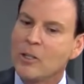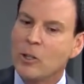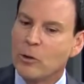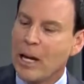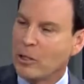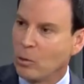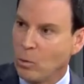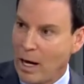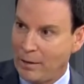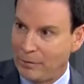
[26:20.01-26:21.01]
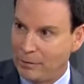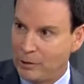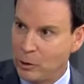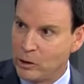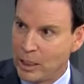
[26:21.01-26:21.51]
So now your wife,
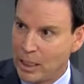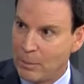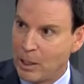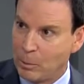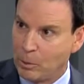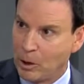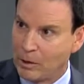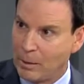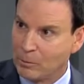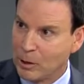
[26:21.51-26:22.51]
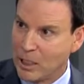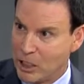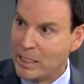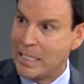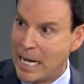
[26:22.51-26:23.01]
who's going to come on our program, right?
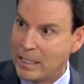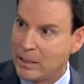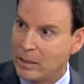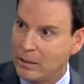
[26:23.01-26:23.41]
She's a dentist.